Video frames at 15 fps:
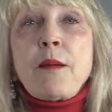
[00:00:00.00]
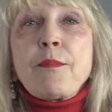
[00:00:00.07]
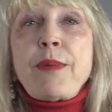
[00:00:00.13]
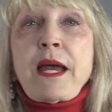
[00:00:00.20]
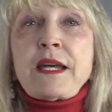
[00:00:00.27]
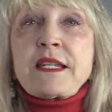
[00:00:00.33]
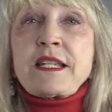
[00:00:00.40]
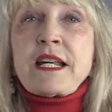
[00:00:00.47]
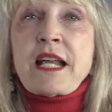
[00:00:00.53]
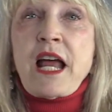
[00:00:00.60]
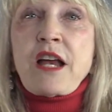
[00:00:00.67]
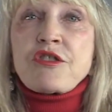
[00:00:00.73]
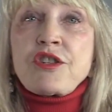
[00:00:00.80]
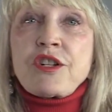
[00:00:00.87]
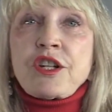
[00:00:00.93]
based in
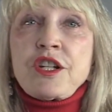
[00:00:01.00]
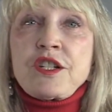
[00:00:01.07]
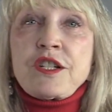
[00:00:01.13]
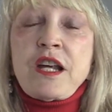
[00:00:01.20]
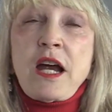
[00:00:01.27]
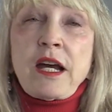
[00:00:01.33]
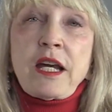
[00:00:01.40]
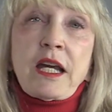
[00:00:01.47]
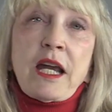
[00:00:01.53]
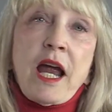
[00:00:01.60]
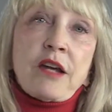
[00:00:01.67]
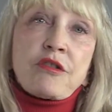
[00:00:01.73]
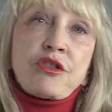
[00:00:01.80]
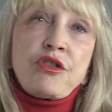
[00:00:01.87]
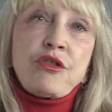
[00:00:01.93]
Ashland, Kentucky.
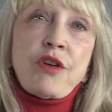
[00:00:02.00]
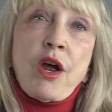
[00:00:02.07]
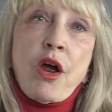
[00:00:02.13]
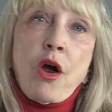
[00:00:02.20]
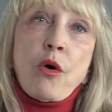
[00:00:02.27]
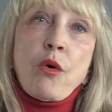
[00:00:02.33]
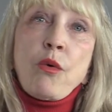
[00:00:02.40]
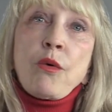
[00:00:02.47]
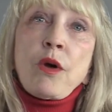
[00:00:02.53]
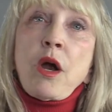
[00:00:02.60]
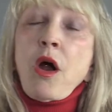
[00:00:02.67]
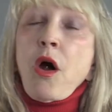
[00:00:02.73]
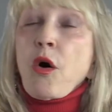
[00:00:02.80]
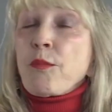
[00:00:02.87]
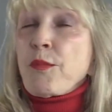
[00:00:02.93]
As you know,
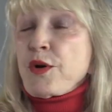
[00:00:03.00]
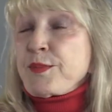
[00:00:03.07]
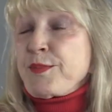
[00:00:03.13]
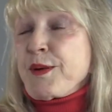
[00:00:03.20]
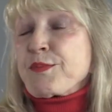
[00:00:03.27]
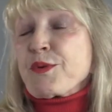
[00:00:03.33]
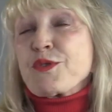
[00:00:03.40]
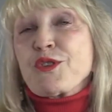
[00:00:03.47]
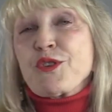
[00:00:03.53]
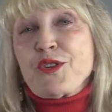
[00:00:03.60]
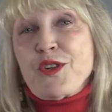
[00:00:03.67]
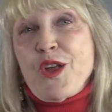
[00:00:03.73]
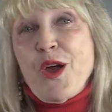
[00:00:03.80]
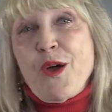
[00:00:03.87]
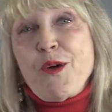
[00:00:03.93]
or most people should
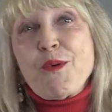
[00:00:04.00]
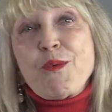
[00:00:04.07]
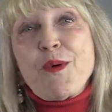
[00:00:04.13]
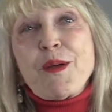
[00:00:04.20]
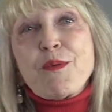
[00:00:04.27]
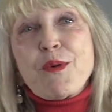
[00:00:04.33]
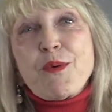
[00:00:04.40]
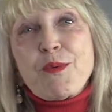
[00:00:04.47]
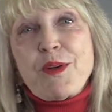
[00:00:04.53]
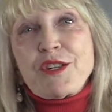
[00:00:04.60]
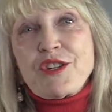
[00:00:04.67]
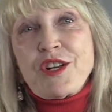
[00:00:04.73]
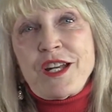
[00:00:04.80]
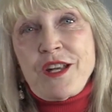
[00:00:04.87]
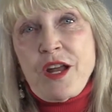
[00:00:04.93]
know, we were
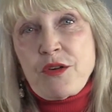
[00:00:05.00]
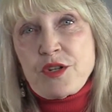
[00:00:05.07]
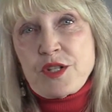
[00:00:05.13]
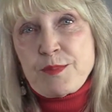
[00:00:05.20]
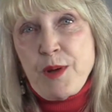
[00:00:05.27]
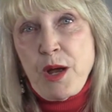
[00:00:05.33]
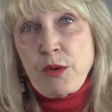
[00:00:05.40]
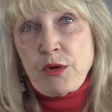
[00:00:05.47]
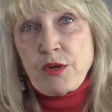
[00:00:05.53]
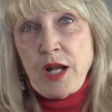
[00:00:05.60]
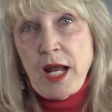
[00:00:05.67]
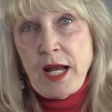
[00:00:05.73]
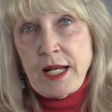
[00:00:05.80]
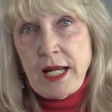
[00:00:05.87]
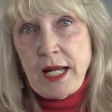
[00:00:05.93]
originally known as Pogue
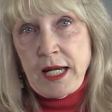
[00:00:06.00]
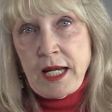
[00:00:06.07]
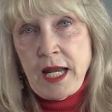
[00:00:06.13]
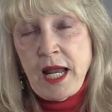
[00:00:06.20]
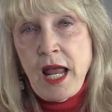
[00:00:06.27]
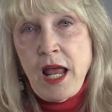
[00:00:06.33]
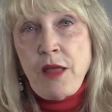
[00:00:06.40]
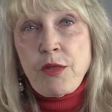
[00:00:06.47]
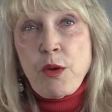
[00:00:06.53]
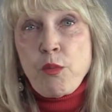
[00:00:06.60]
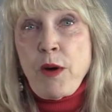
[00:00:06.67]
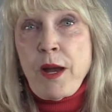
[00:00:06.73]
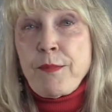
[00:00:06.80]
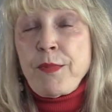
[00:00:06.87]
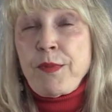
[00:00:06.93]
Landing.
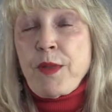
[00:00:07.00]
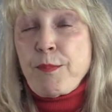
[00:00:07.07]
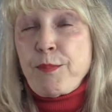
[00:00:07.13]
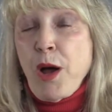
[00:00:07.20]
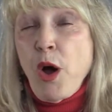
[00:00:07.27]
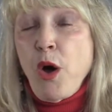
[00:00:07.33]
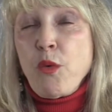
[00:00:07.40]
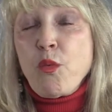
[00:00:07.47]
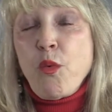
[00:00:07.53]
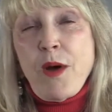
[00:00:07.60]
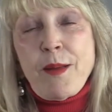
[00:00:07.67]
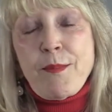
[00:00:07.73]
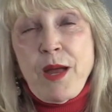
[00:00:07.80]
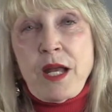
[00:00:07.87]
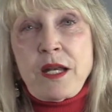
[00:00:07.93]
The Pogue
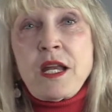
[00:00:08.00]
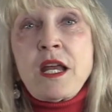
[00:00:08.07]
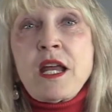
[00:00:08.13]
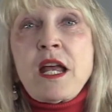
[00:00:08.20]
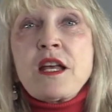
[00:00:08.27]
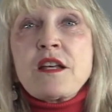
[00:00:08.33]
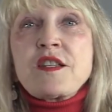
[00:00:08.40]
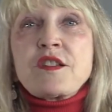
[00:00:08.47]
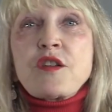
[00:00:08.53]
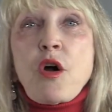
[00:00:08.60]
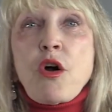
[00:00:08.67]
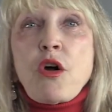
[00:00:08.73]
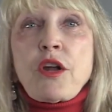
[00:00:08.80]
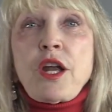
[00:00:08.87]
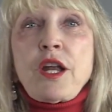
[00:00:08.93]
women
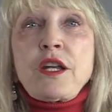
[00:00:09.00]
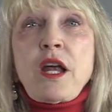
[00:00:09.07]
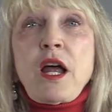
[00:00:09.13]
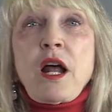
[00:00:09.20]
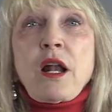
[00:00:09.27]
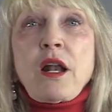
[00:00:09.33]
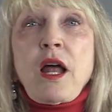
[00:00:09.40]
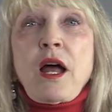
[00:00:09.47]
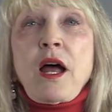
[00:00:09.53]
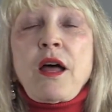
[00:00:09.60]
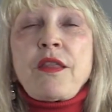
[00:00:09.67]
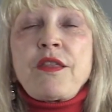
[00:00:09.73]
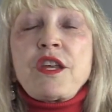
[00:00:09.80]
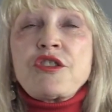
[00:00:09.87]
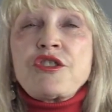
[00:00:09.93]
started
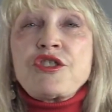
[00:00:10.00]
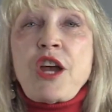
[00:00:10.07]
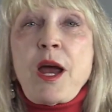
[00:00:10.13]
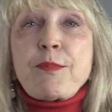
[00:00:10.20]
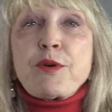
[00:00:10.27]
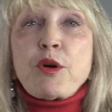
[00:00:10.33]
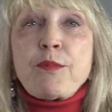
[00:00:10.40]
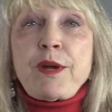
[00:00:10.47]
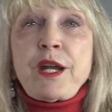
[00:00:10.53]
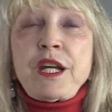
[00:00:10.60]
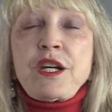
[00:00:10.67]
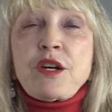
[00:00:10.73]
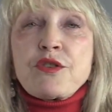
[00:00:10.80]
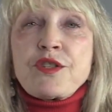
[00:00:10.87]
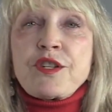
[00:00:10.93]
this chapter many
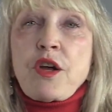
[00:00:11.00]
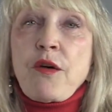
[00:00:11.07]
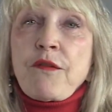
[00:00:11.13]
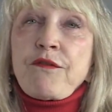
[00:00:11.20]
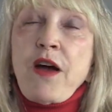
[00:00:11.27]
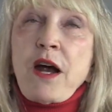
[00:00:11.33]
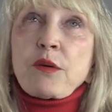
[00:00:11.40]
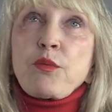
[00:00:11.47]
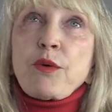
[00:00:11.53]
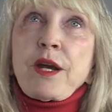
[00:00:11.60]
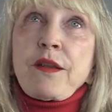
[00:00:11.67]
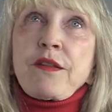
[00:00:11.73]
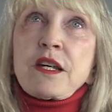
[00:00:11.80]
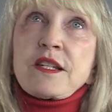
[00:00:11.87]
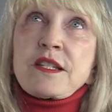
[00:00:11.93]
years ago. In fact,
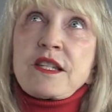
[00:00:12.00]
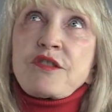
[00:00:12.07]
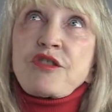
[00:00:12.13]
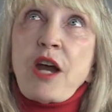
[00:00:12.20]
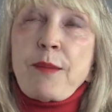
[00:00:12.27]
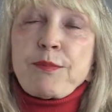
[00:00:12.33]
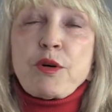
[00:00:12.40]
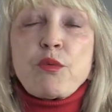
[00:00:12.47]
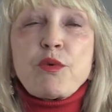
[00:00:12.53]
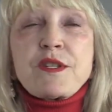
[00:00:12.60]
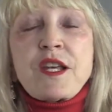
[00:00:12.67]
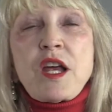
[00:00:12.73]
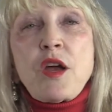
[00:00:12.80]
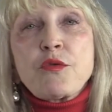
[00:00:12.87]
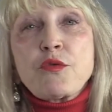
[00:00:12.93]
this chapter was
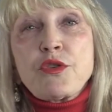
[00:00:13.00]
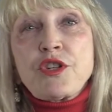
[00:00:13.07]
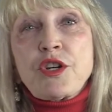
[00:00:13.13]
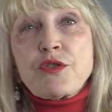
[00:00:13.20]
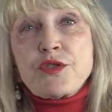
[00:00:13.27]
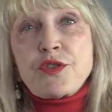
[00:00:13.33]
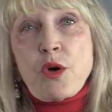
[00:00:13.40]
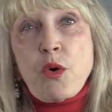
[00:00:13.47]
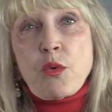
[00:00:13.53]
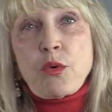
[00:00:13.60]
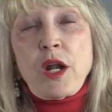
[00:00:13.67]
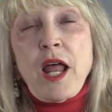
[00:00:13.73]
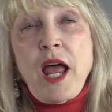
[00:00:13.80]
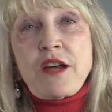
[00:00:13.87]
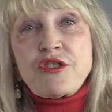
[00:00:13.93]
100 years old
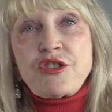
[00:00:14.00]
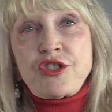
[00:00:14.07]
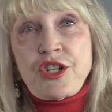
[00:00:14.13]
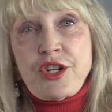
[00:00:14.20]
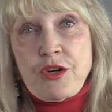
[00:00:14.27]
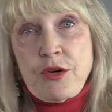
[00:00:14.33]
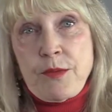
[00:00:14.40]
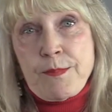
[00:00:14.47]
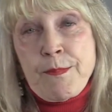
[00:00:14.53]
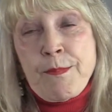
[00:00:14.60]
last year.